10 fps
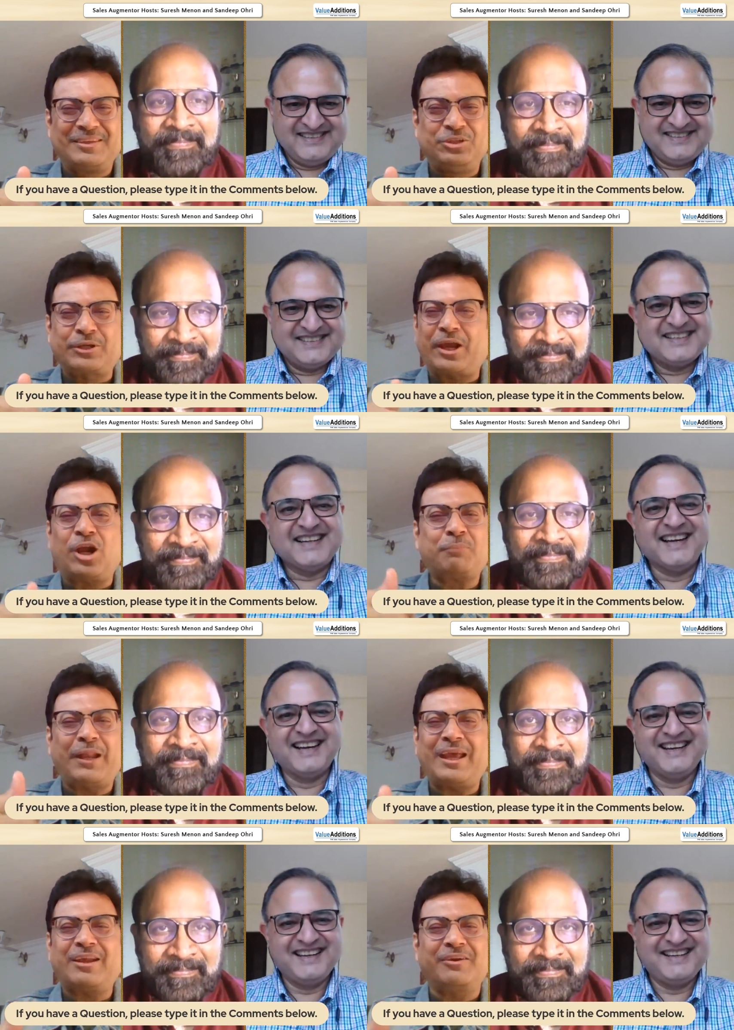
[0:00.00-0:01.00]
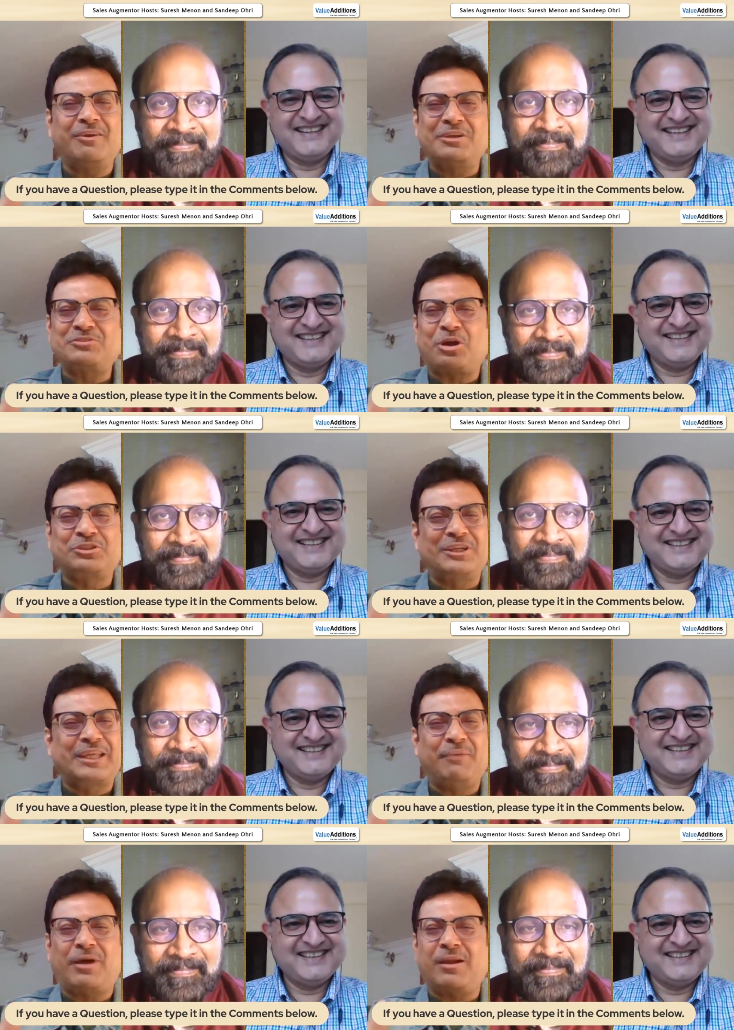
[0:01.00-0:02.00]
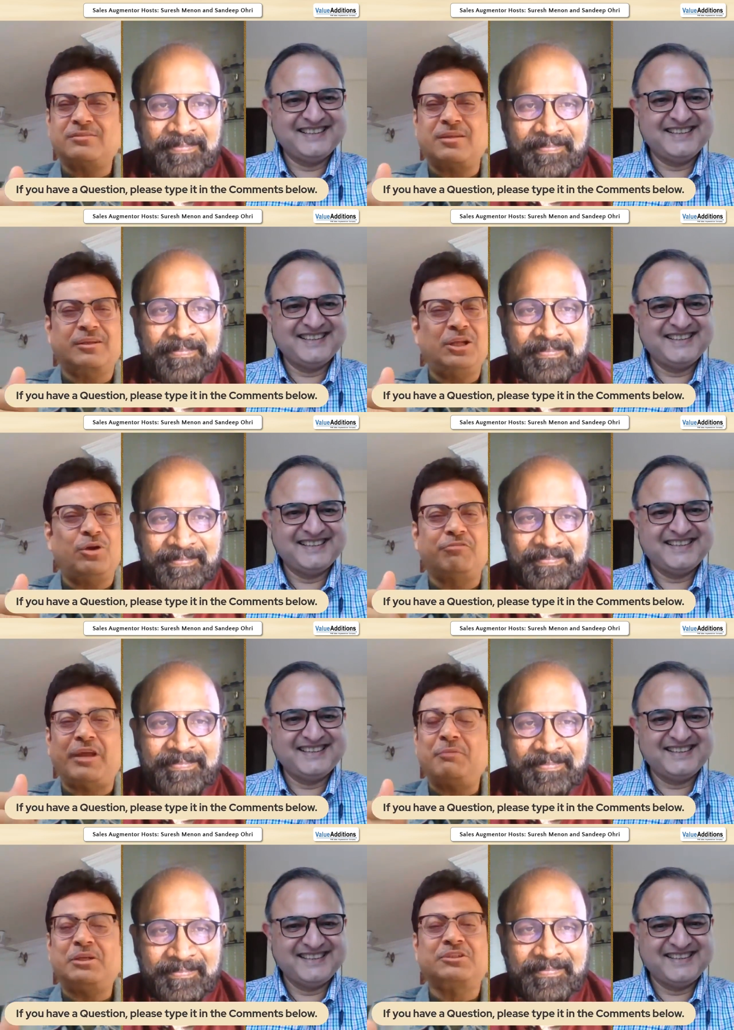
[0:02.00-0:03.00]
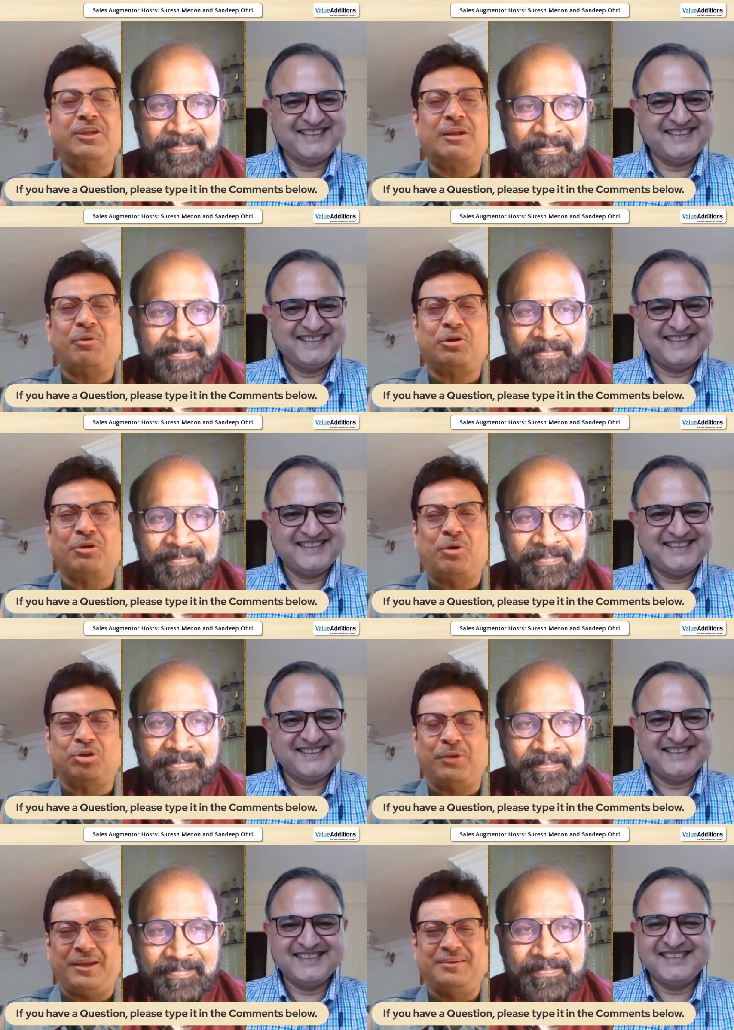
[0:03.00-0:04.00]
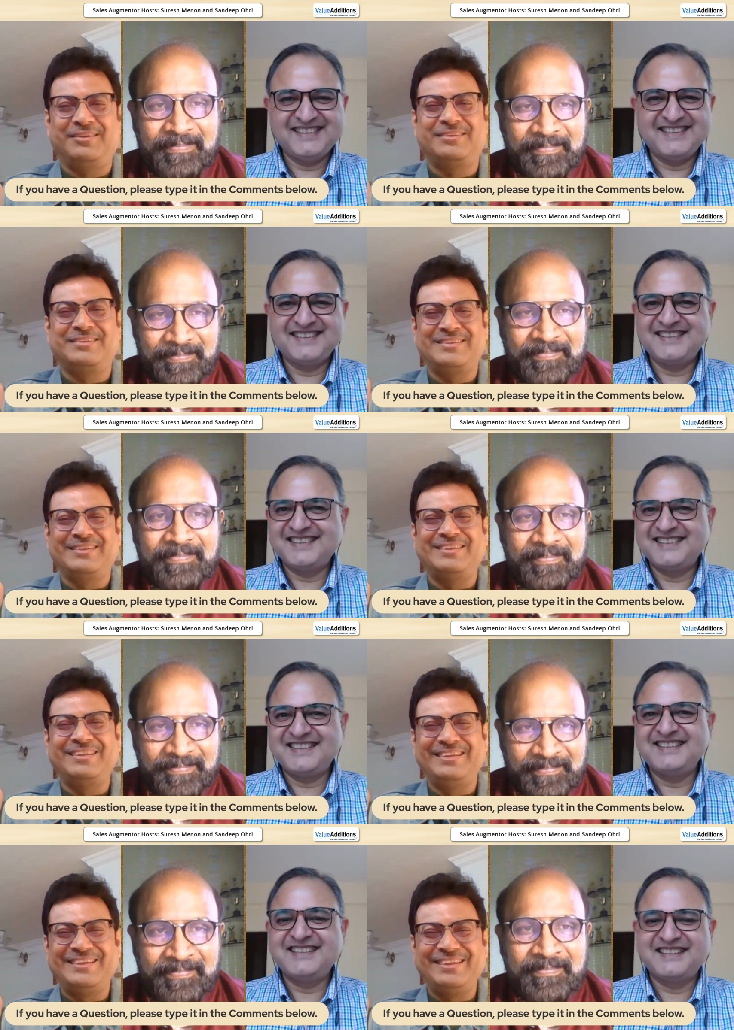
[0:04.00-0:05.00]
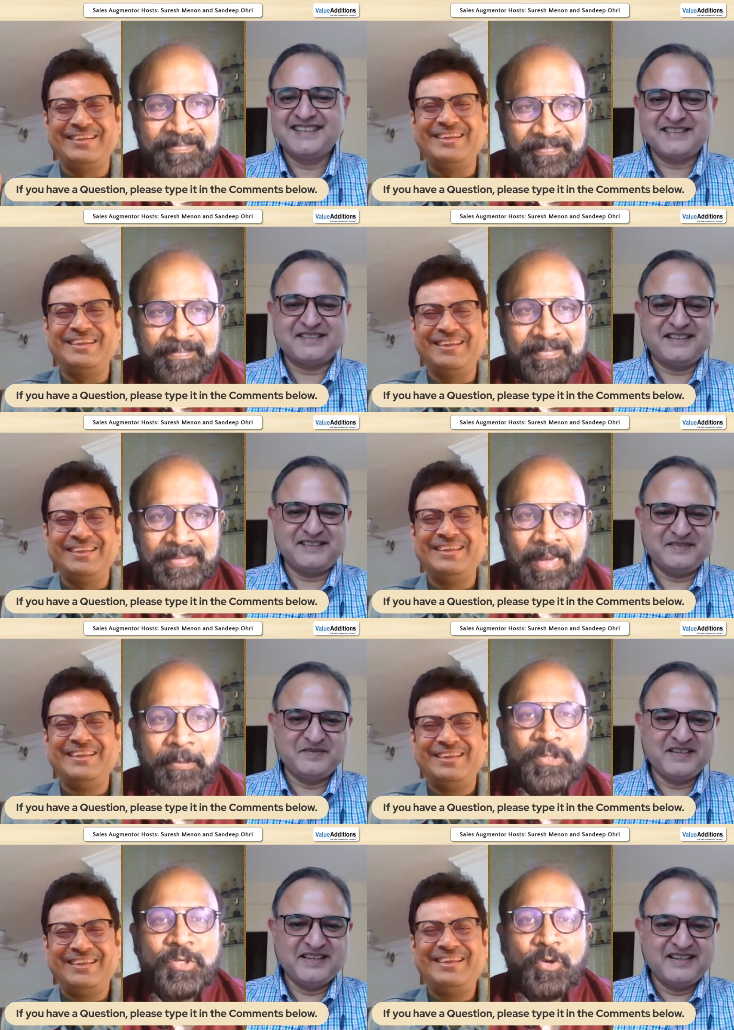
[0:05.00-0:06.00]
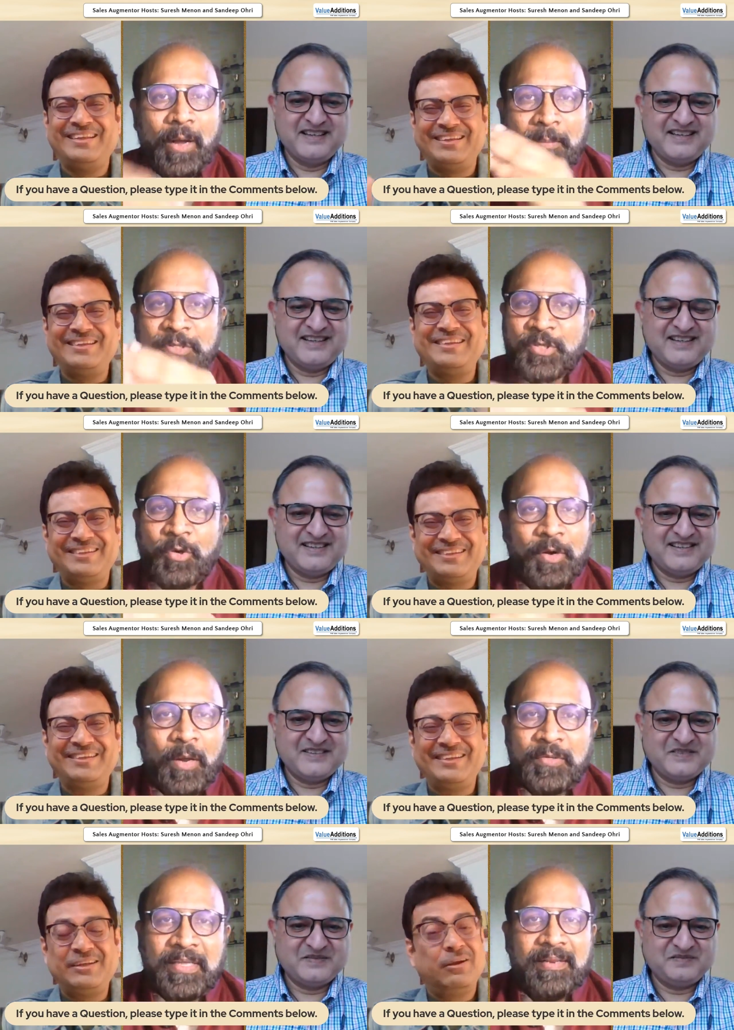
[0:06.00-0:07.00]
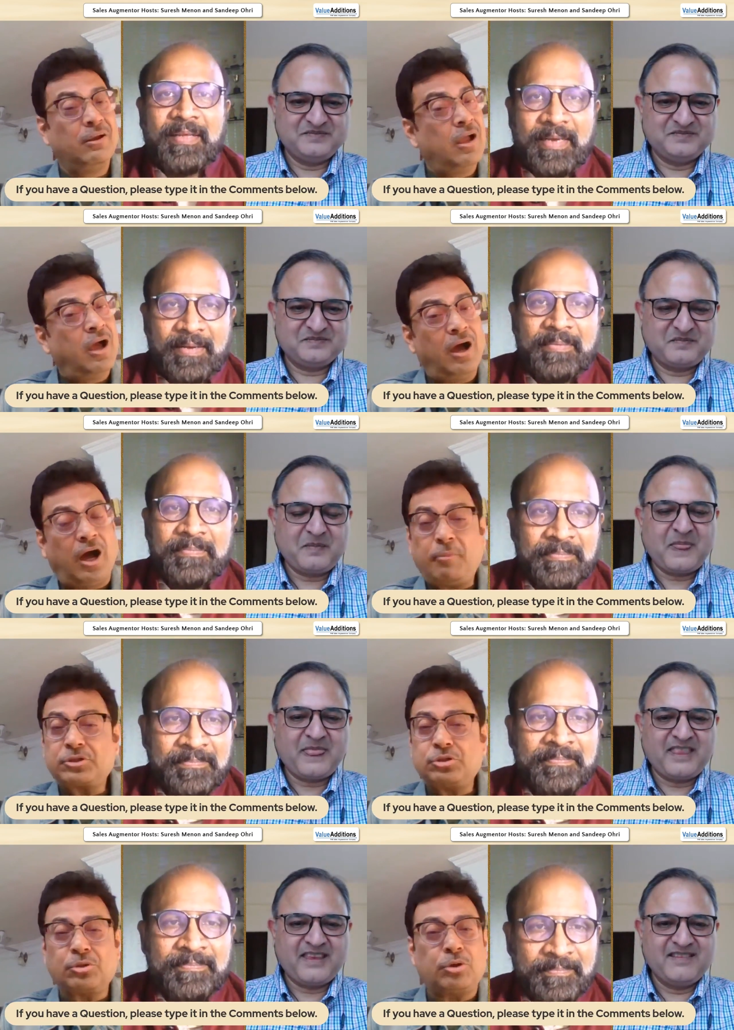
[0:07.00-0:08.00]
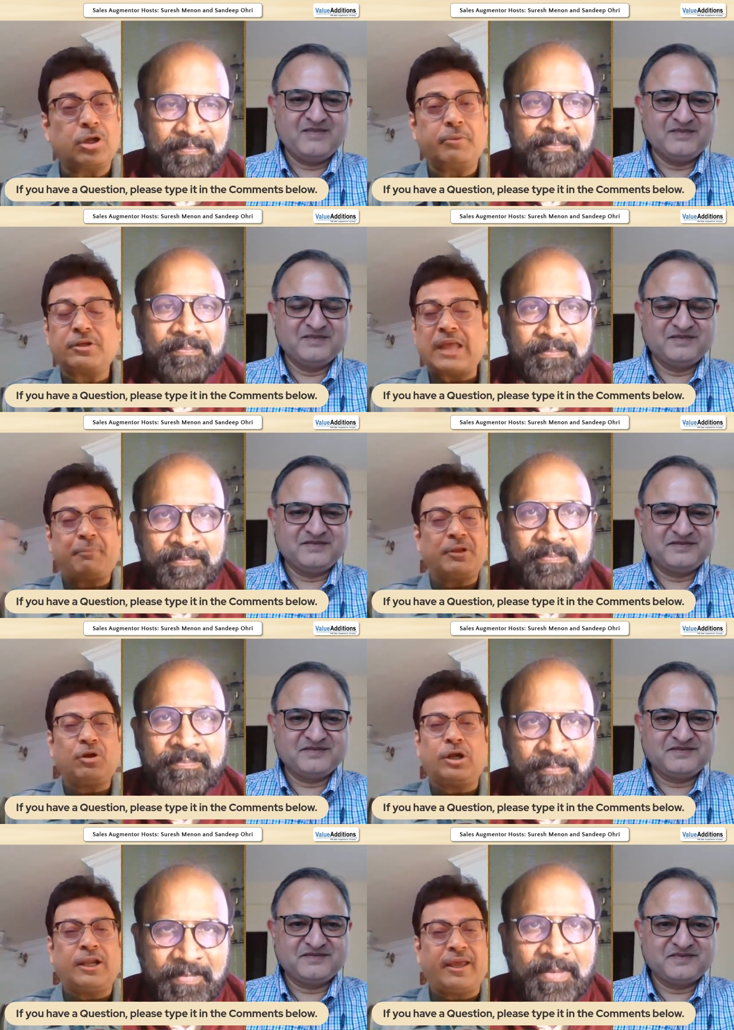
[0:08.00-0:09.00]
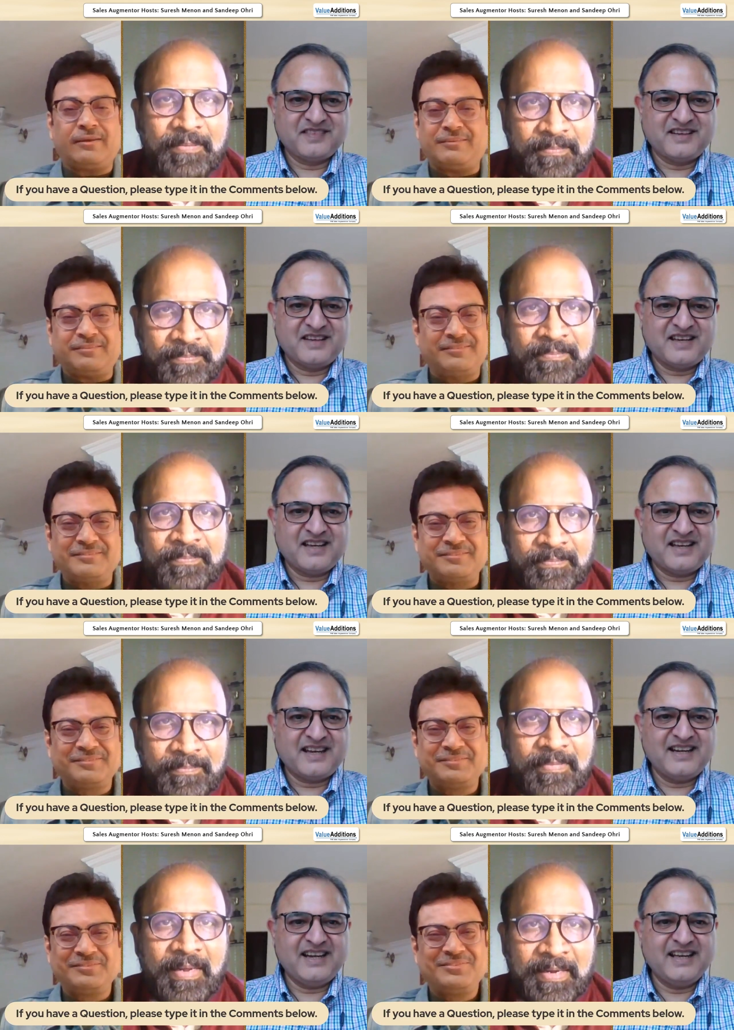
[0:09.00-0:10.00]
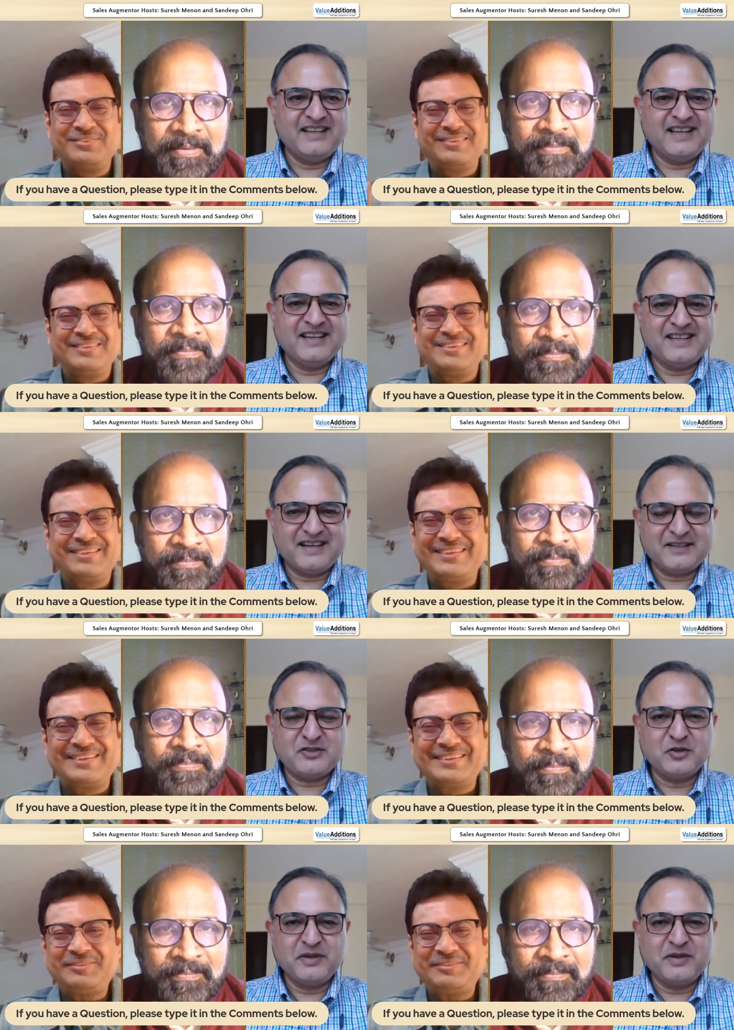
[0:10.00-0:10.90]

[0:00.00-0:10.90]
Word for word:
Speaker 1: You cannot play a reverse auction game unless until you are very much clear about your bottom line.
Speaker 2: That's right. How much to go? How much to go down till? Yeah. How much to go down? Because happening online.
Speaker 3: And, right. and and there are so